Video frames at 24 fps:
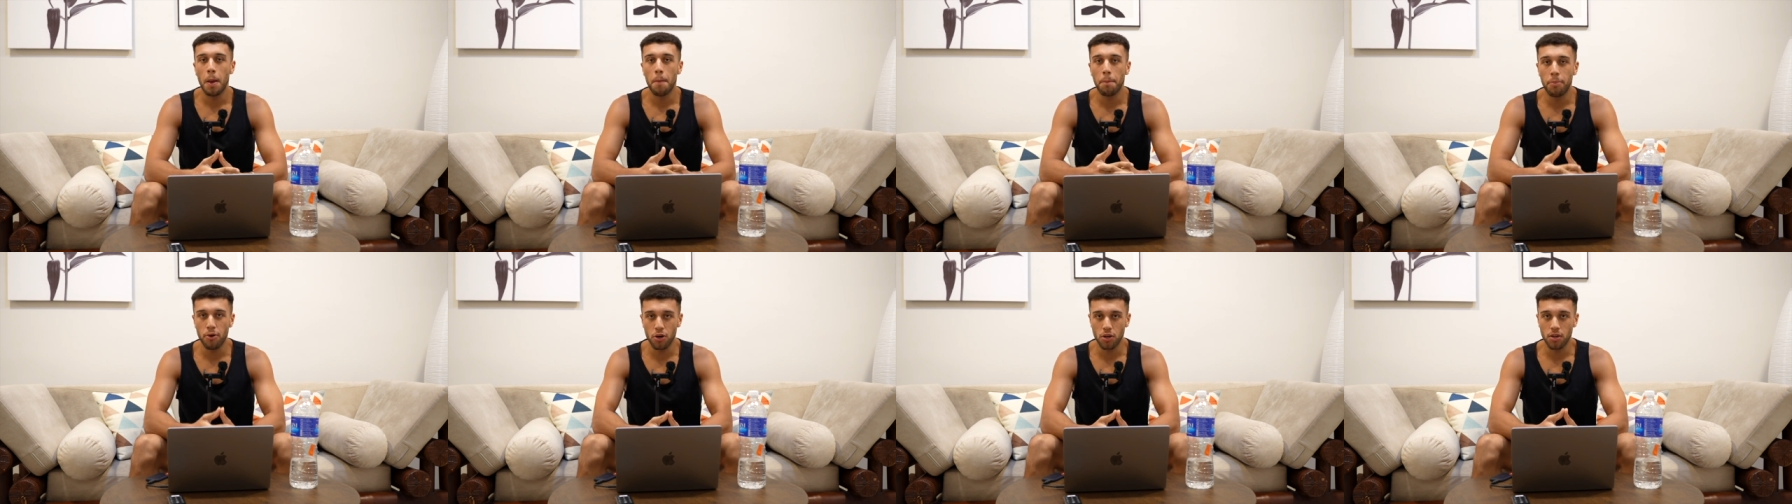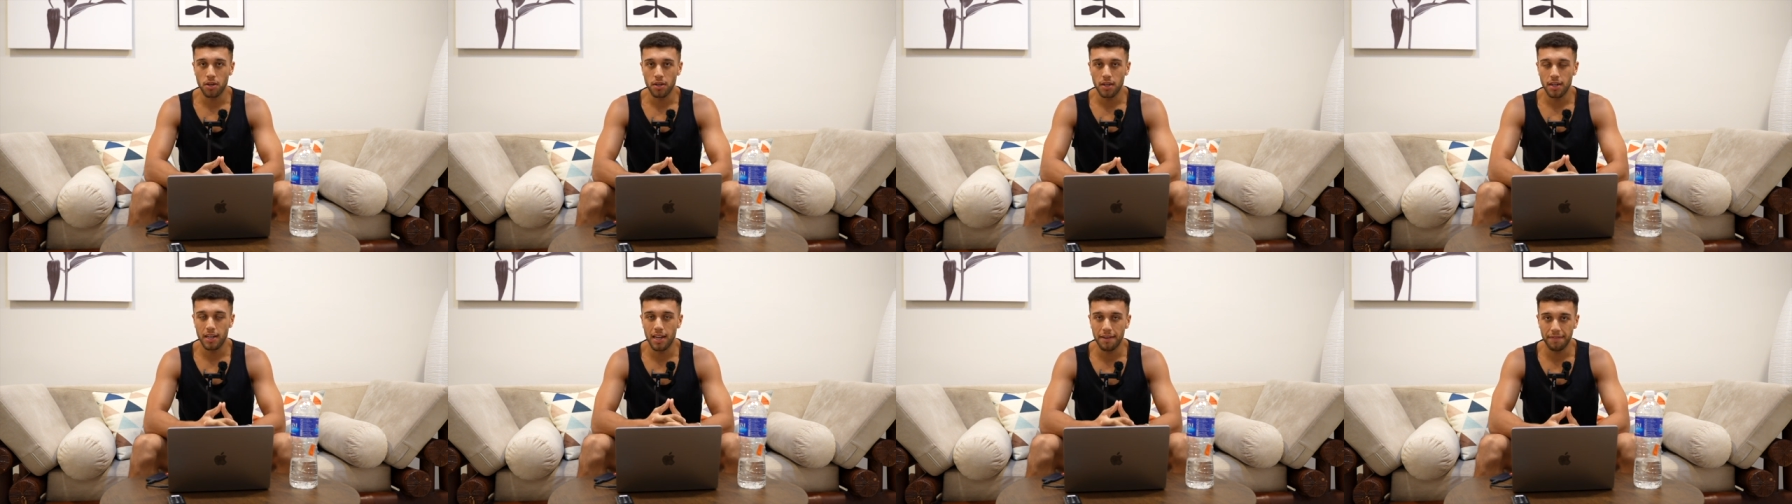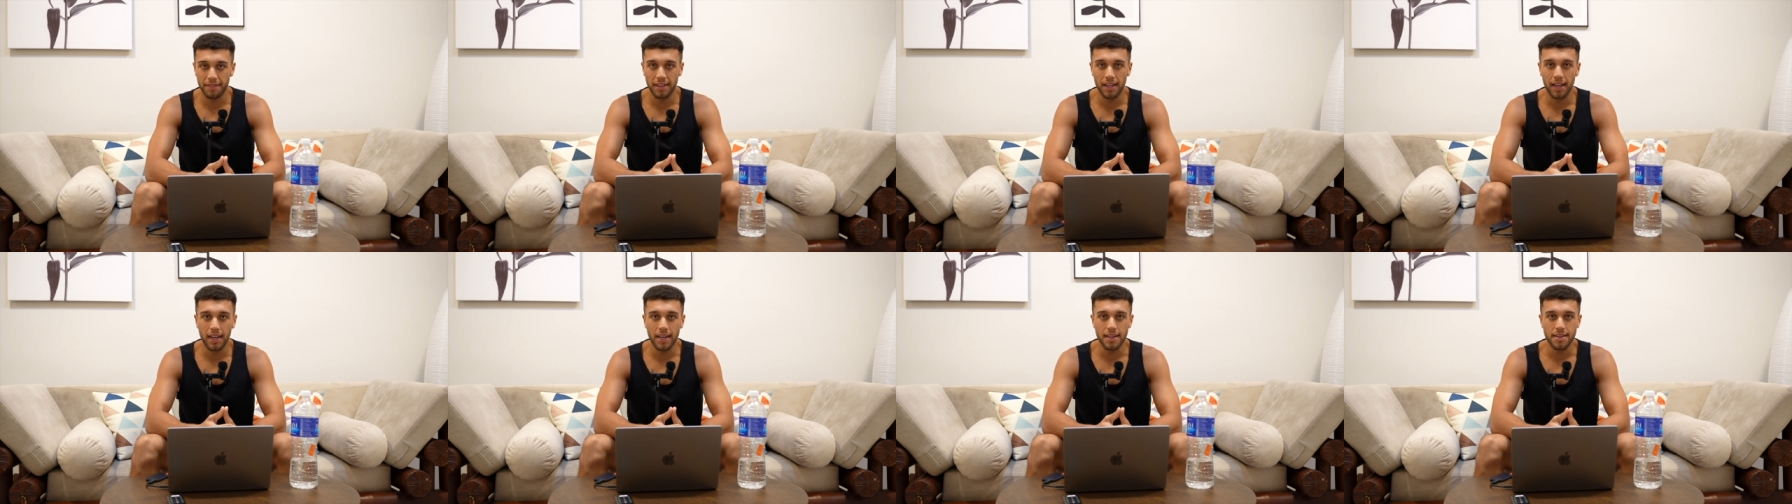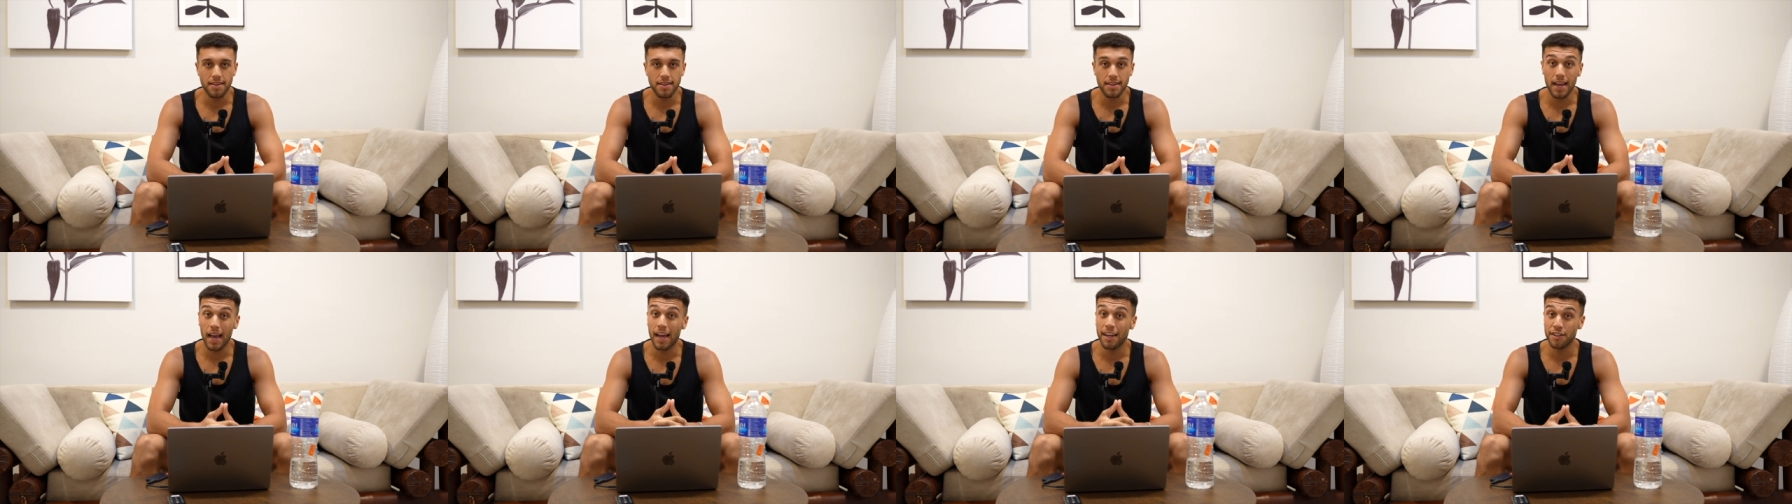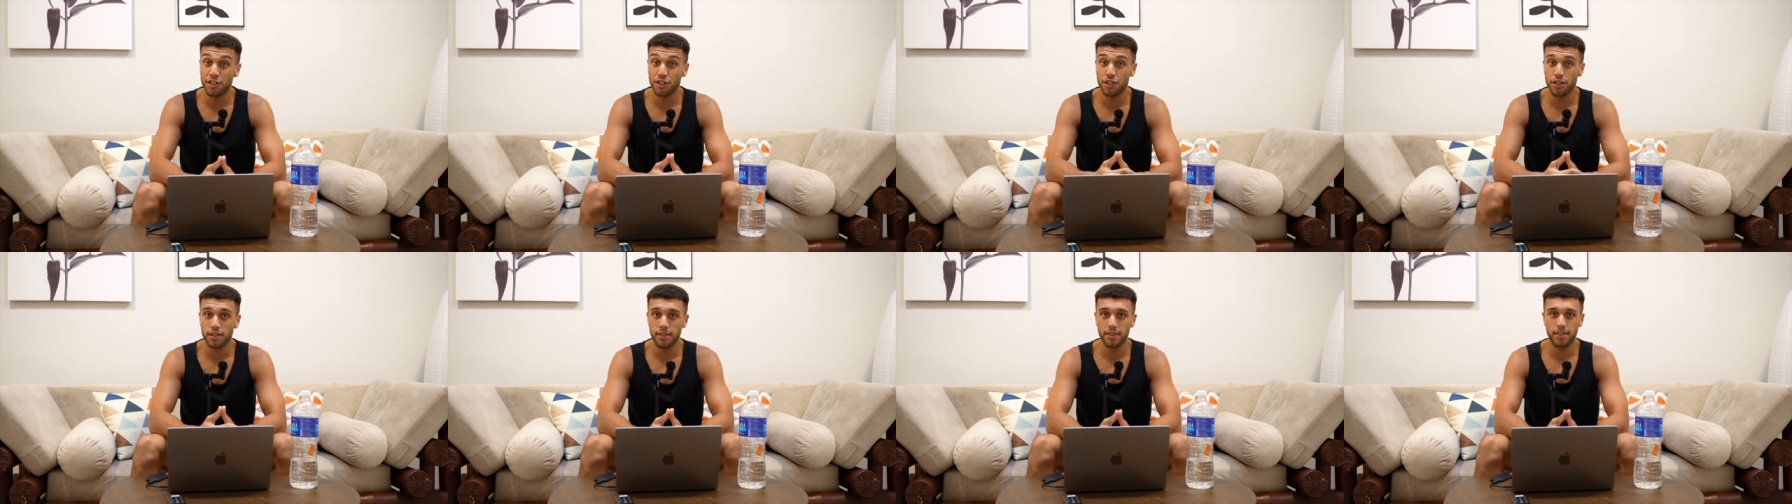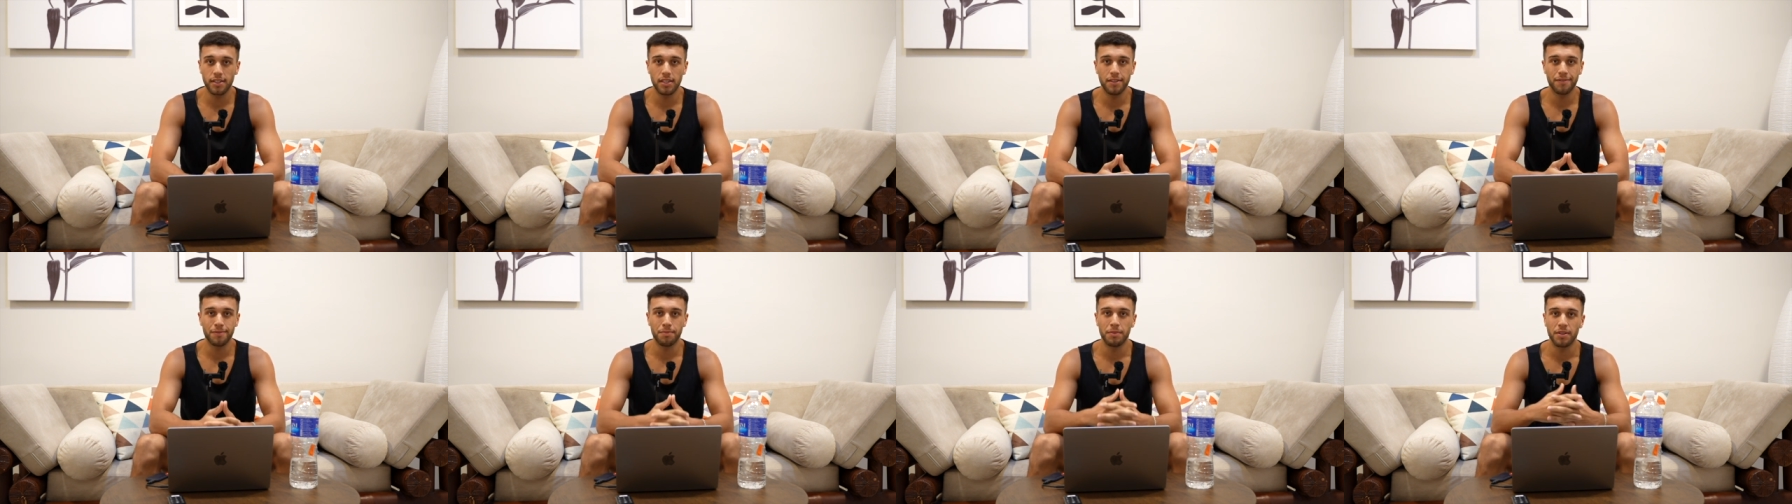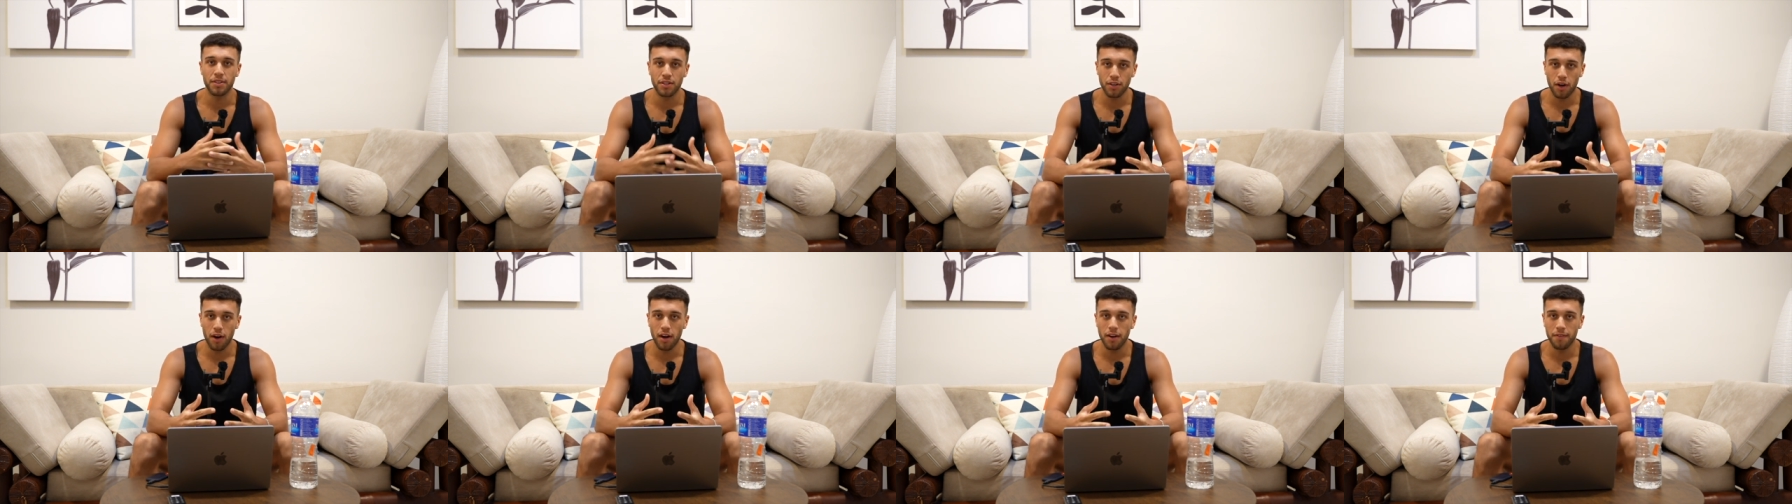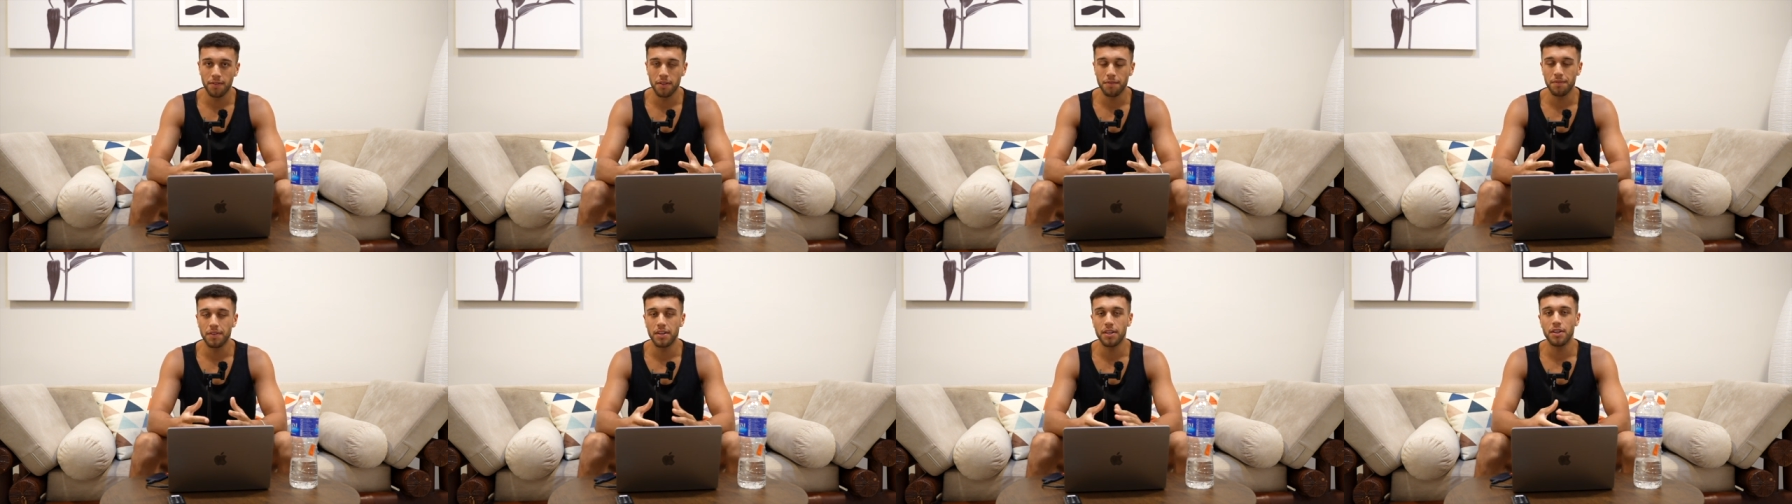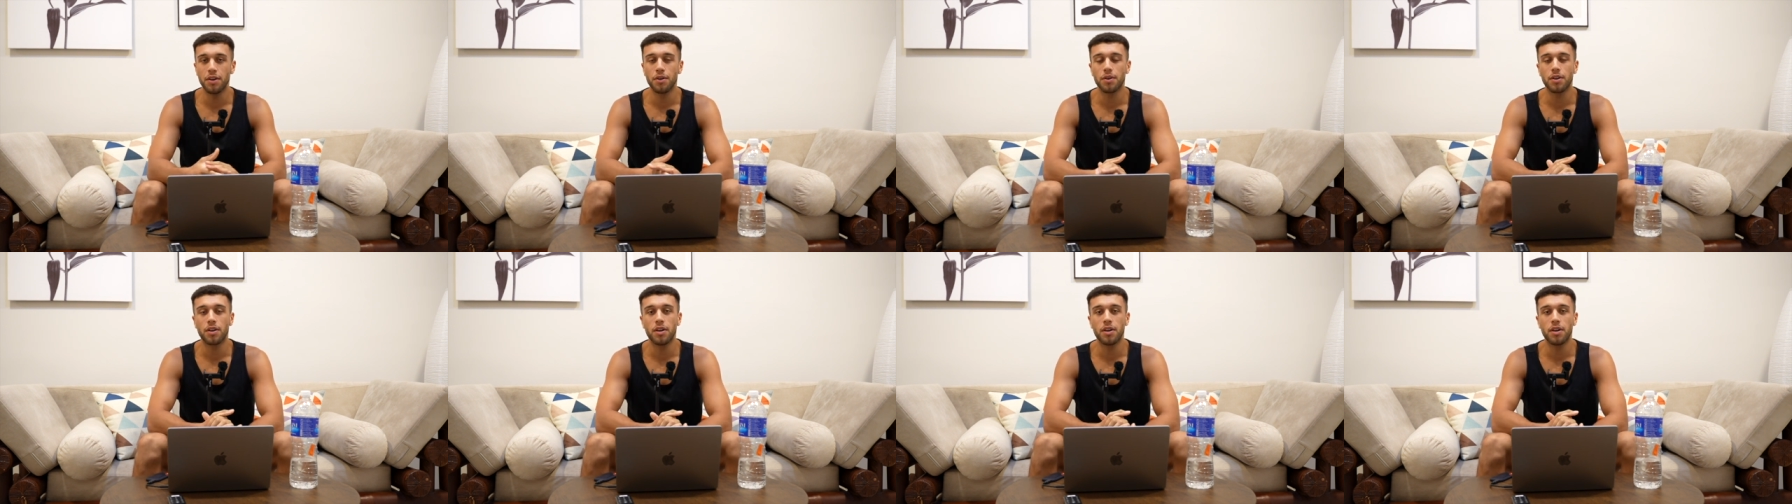But nevertheless, as you can see from the title of the video,